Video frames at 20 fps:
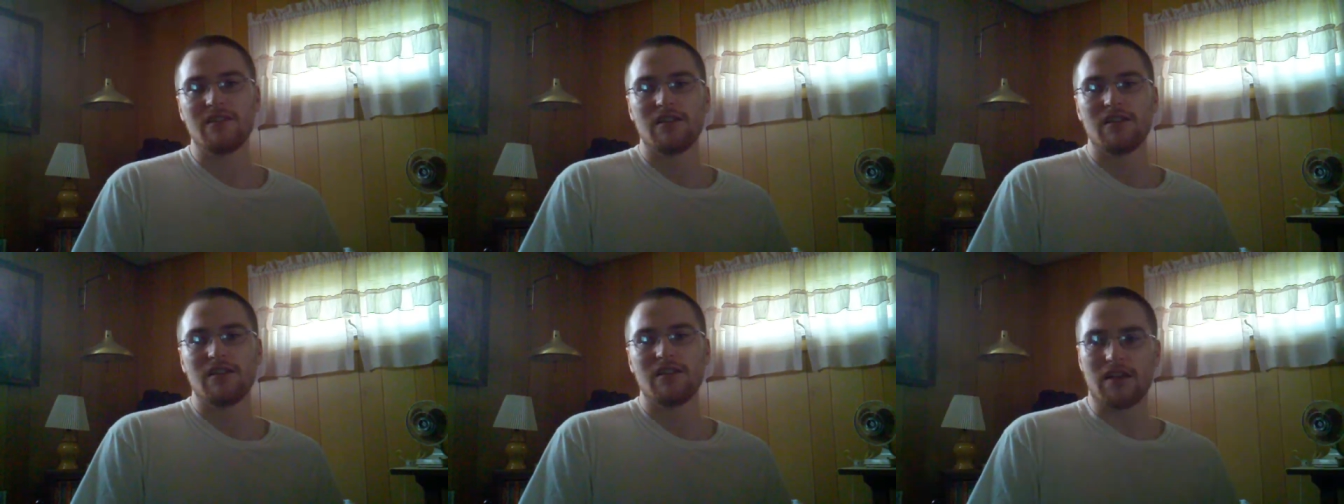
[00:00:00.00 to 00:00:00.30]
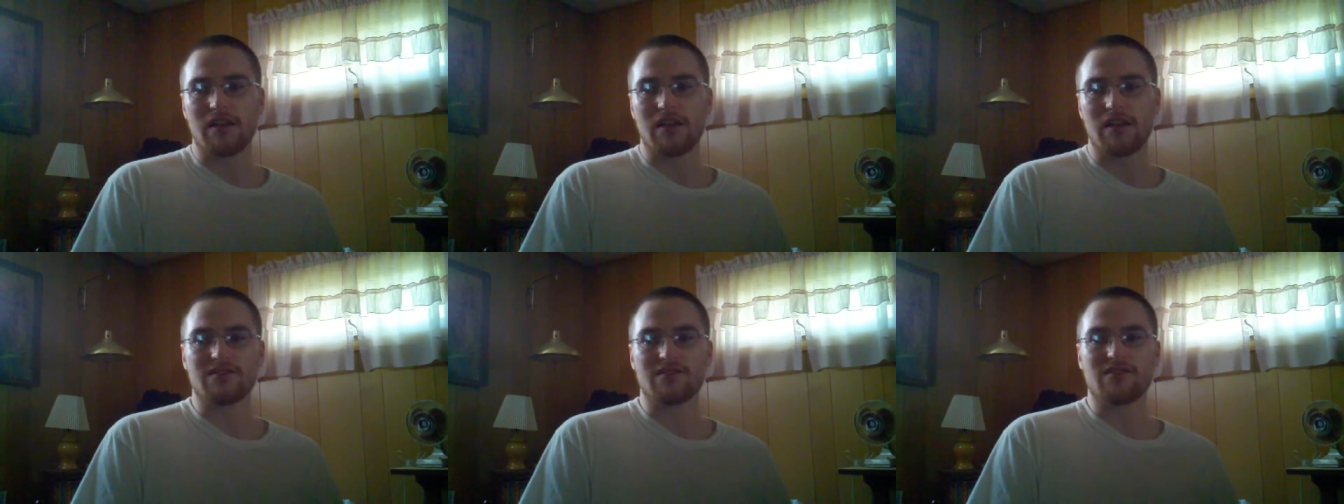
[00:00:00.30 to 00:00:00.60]

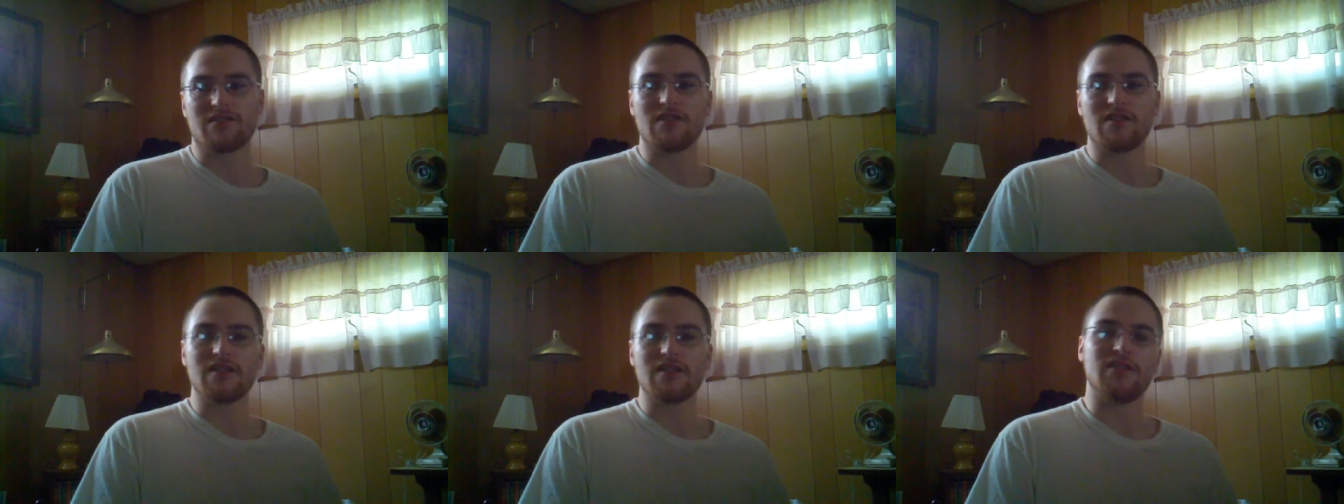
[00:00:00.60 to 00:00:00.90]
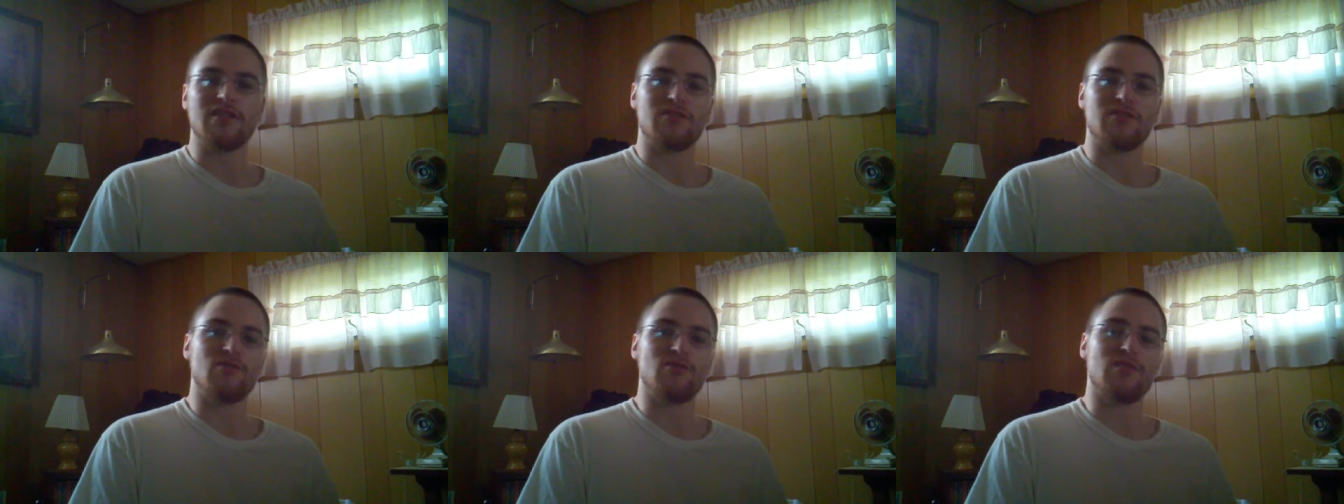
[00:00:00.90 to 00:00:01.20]
And I started
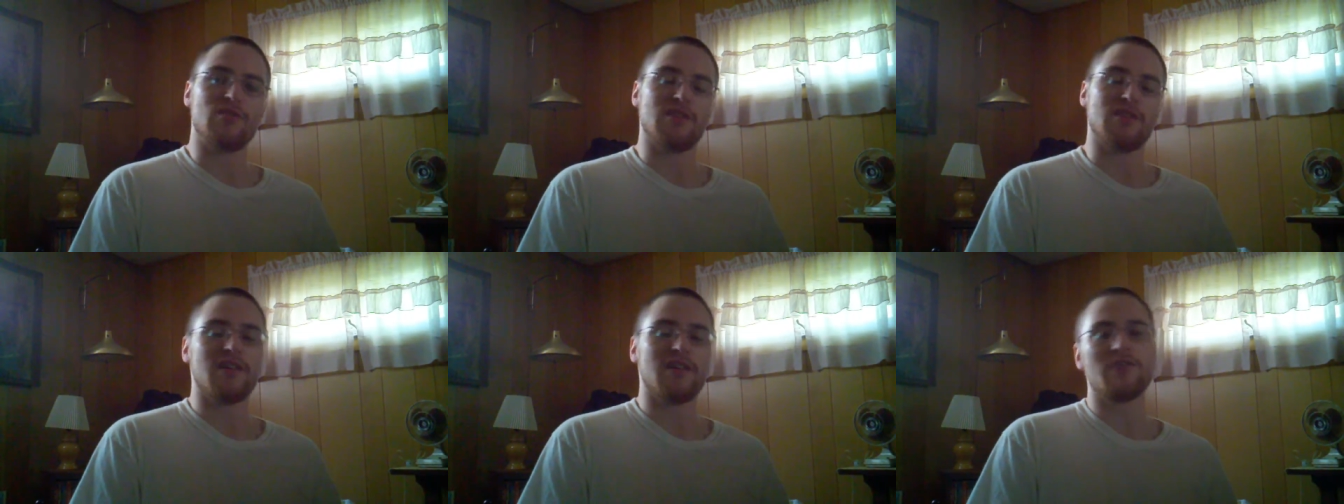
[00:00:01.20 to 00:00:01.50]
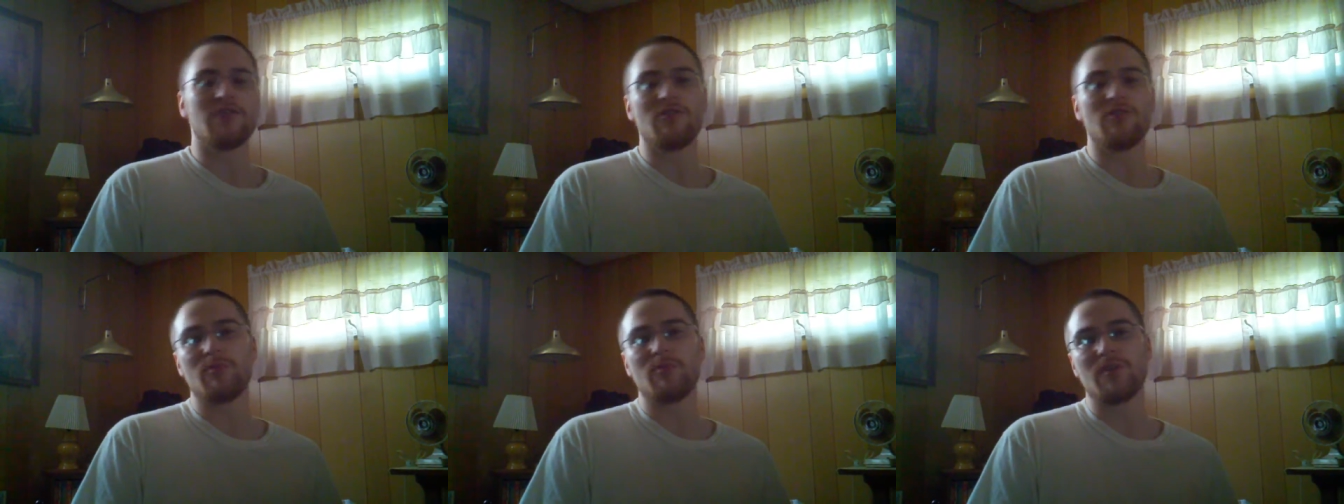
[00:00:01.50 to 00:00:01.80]
to do a
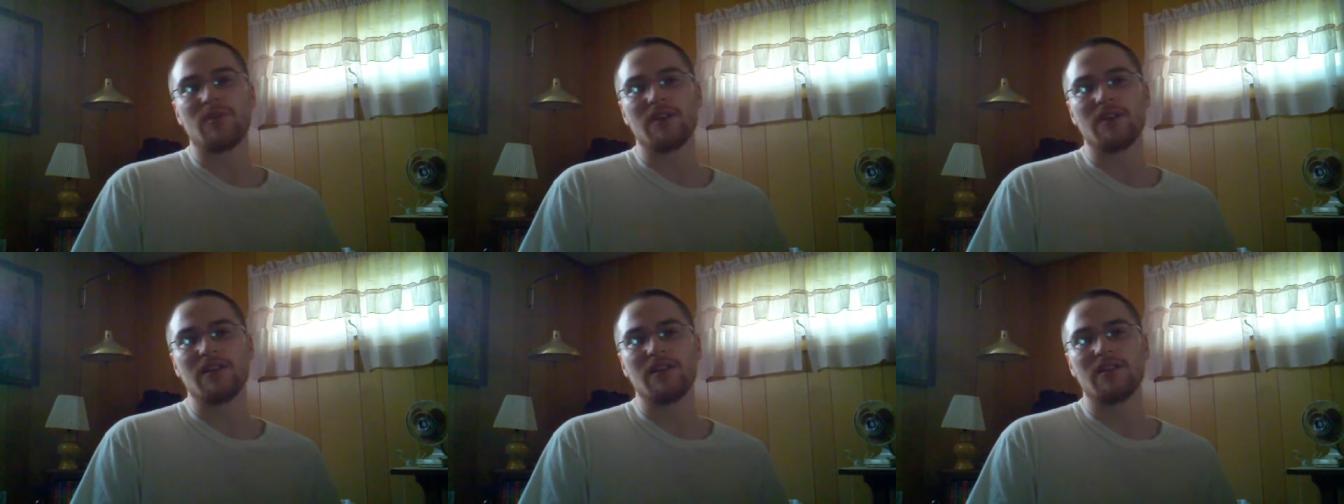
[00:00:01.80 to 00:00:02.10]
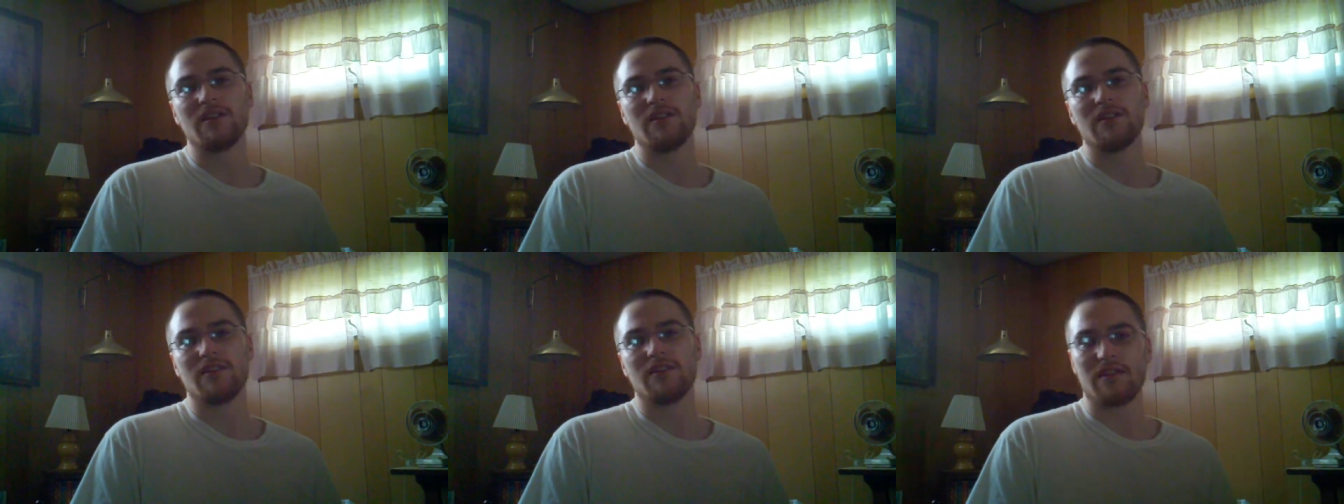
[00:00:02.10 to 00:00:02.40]
little
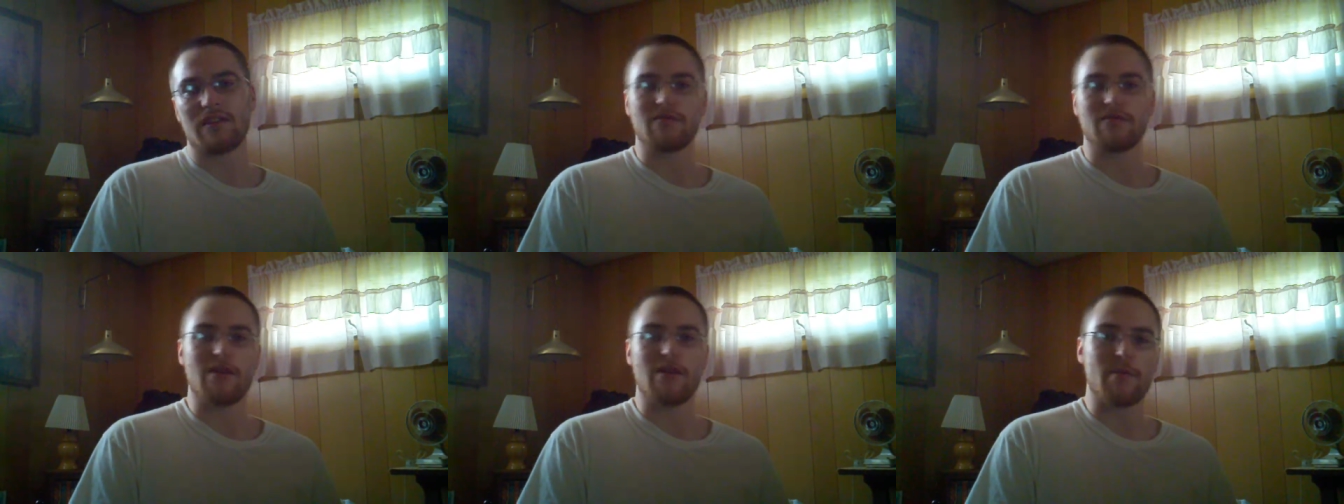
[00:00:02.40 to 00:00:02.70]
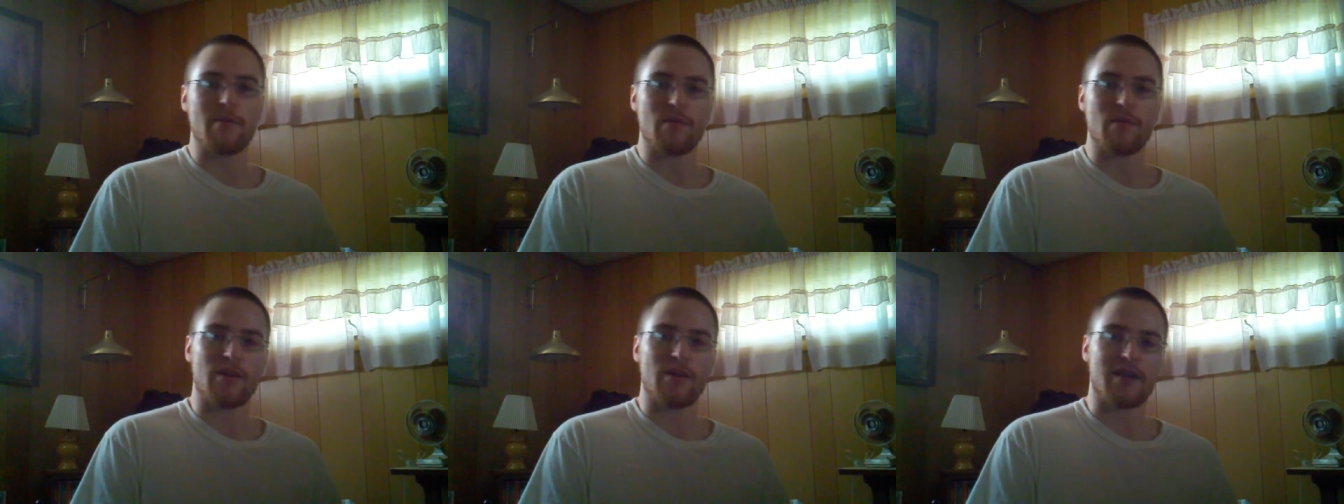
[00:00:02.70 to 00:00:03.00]
bit. That's what I've
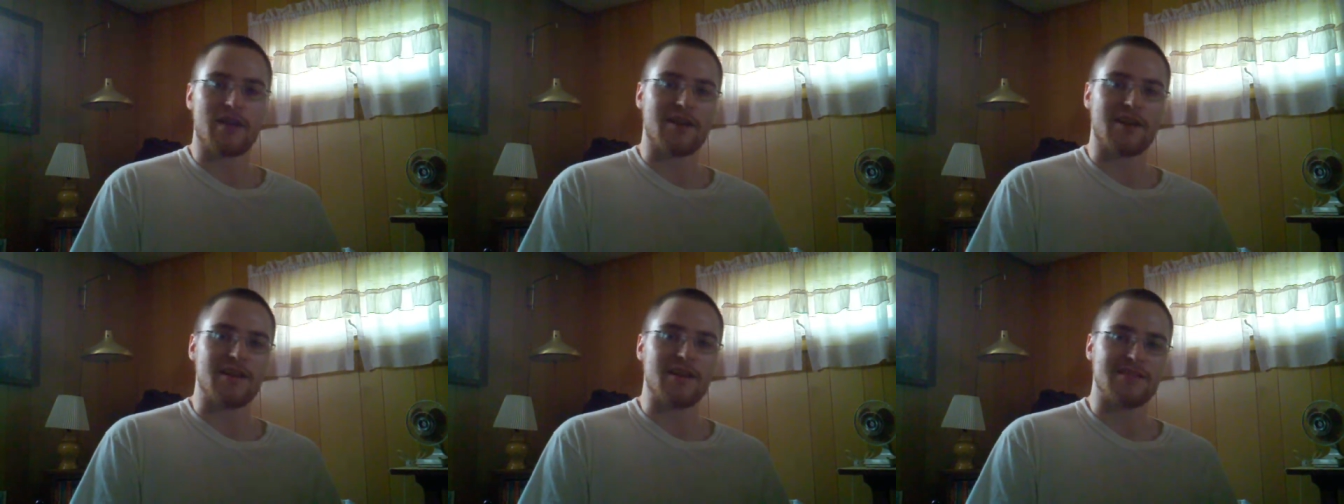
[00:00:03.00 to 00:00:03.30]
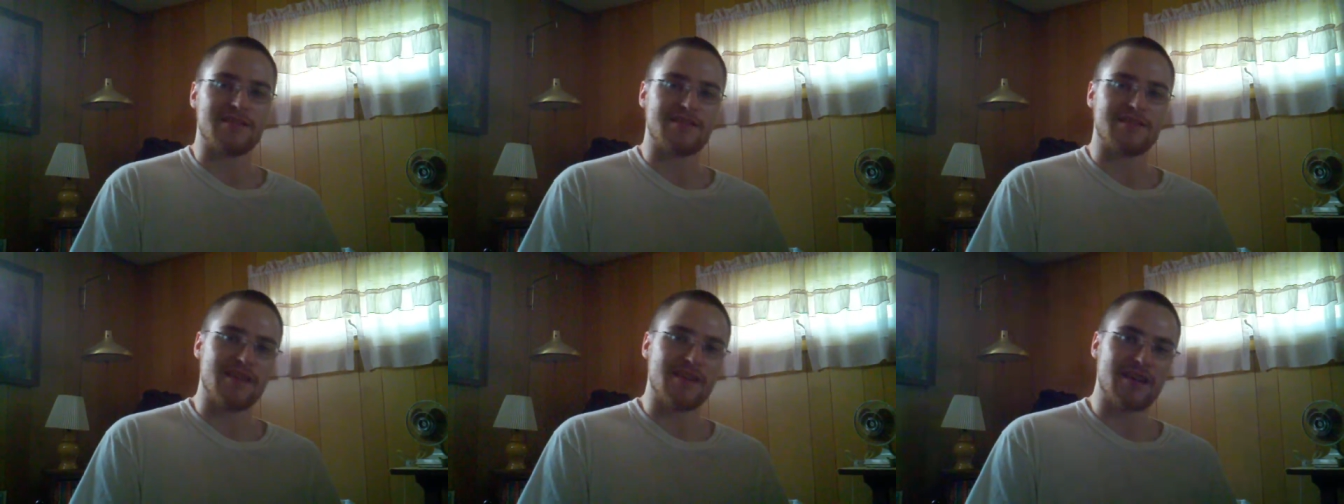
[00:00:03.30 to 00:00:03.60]
been working on
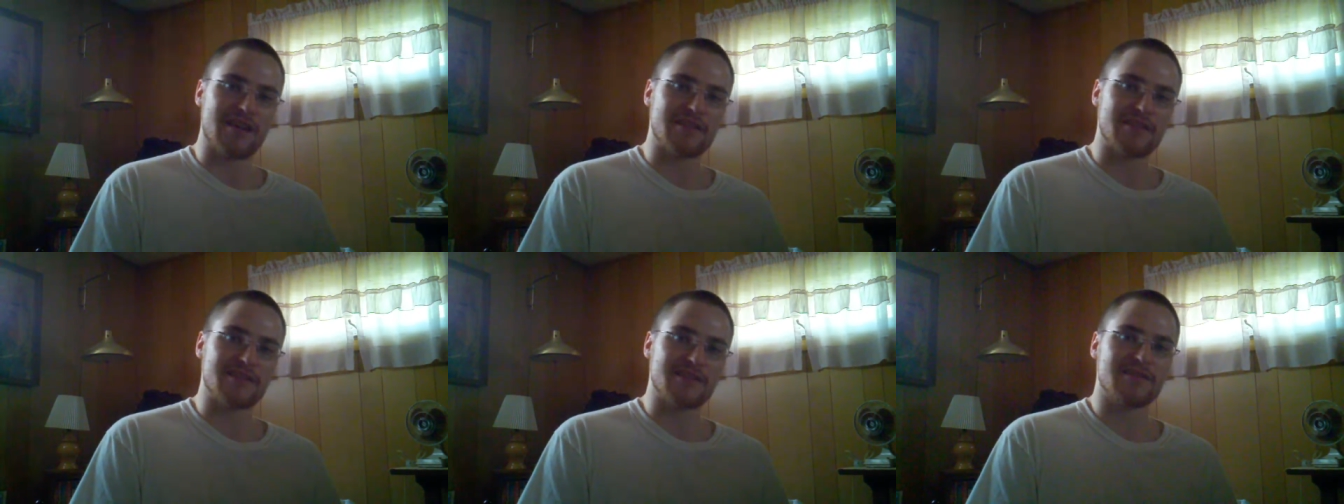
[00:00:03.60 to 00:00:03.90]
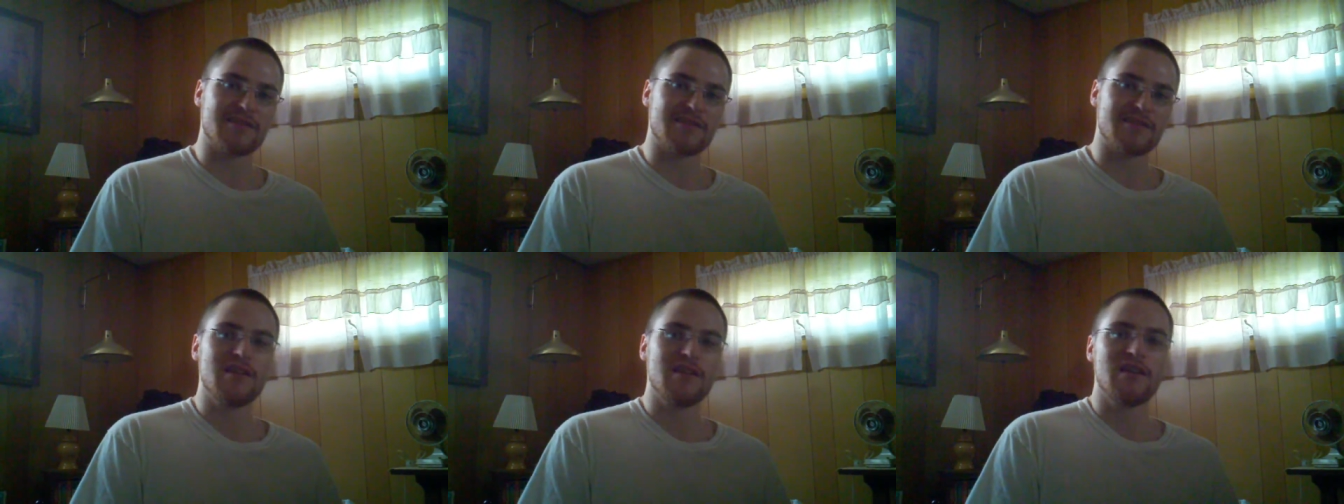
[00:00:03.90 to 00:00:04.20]
since.